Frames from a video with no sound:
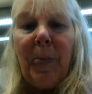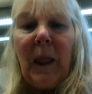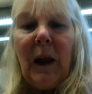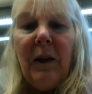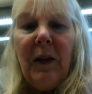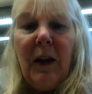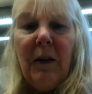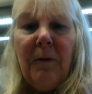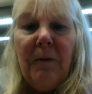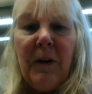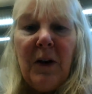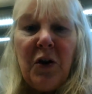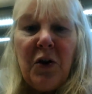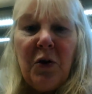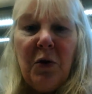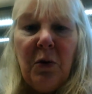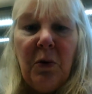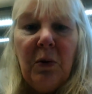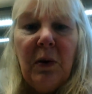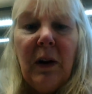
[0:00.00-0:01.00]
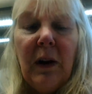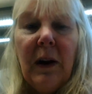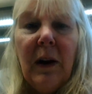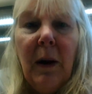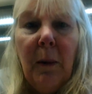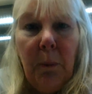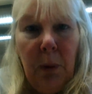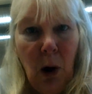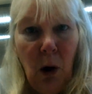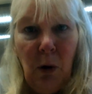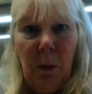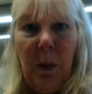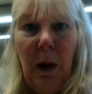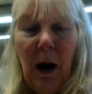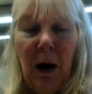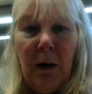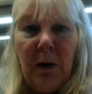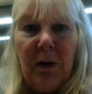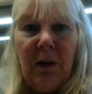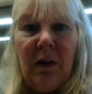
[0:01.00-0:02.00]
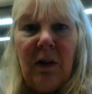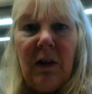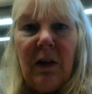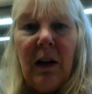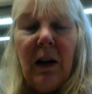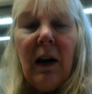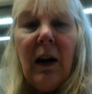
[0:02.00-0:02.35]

official blog post,